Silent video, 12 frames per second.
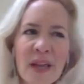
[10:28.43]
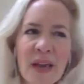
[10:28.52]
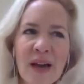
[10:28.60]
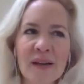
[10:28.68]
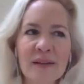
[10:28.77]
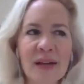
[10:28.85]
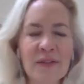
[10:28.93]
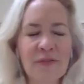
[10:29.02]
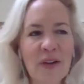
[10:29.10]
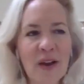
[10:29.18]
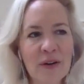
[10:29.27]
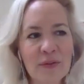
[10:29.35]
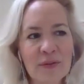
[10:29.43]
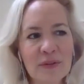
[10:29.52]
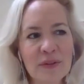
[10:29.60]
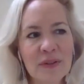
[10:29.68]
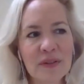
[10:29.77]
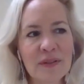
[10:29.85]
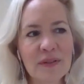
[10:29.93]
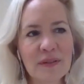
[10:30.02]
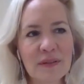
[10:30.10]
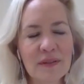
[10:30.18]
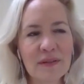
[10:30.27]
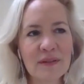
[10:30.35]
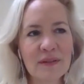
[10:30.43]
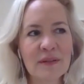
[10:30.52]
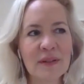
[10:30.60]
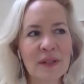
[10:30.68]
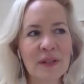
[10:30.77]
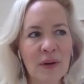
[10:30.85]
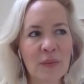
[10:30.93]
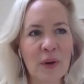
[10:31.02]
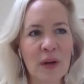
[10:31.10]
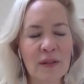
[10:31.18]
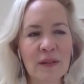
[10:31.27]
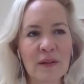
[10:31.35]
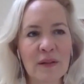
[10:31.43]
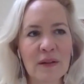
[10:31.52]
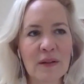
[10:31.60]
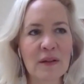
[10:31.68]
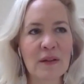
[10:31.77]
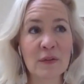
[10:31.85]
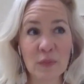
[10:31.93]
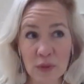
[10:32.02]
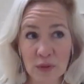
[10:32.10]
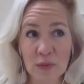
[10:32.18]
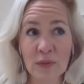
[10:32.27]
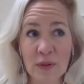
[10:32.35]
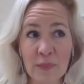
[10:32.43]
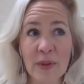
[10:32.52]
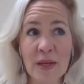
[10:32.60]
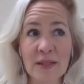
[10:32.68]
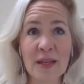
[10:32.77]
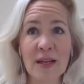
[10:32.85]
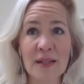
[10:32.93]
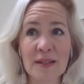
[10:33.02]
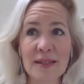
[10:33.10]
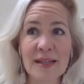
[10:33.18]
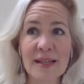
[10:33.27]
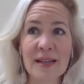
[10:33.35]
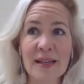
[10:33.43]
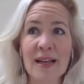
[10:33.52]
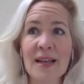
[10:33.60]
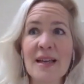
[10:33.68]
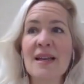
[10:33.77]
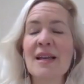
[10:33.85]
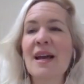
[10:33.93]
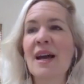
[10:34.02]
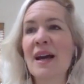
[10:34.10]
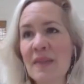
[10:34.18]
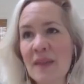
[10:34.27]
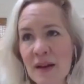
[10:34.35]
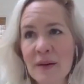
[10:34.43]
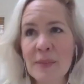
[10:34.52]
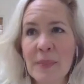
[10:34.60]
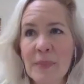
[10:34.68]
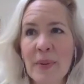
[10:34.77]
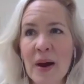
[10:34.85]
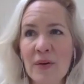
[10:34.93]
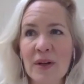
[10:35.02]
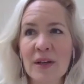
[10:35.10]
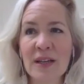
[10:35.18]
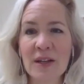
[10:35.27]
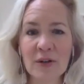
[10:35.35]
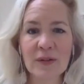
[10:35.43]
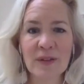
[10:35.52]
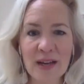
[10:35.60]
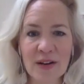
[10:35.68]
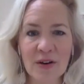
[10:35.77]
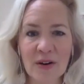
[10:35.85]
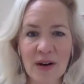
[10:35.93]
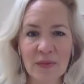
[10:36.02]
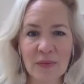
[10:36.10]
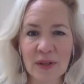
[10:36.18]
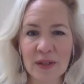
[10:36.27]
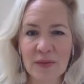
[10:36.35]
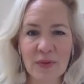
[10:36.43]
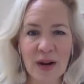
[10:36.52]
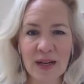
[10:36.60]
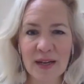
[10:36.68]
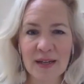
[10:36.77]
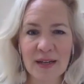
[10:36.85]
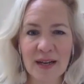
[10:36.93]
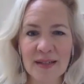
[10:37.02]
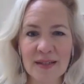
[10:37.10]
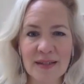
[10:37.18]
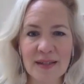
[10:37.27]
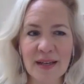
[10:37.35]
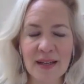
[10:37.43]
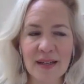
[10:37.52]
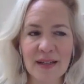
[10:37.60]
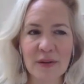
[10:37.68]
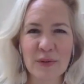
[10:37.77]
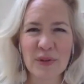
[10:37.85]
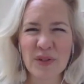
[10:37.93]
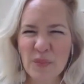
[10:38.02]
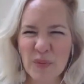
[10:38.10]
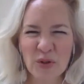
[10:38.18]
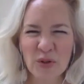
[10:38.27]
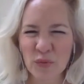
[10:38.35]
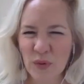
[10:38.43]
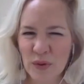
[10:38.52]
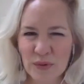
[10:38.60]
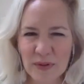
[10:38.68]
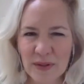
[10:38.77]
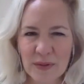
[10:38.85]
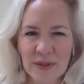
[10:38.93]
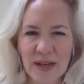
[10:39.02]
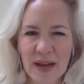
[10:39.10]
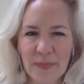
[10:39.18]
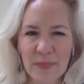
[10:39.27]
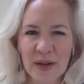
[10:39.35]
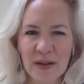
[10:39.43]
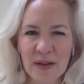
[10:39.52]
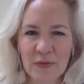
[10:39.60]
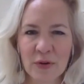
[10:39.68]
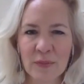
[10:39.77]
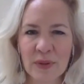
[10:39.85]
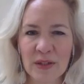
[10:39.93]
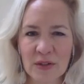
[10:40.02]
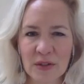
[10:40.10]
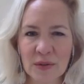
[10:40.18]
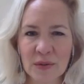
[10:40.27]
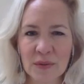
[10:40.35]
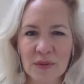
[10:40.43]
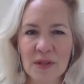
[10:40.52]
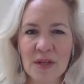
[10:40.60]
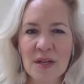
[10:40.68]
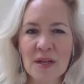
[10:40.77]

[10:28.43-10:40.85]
yeah, I found, I went through the PTSD, and then about a year later, I really recognized that there was so much growth that was happening for me too,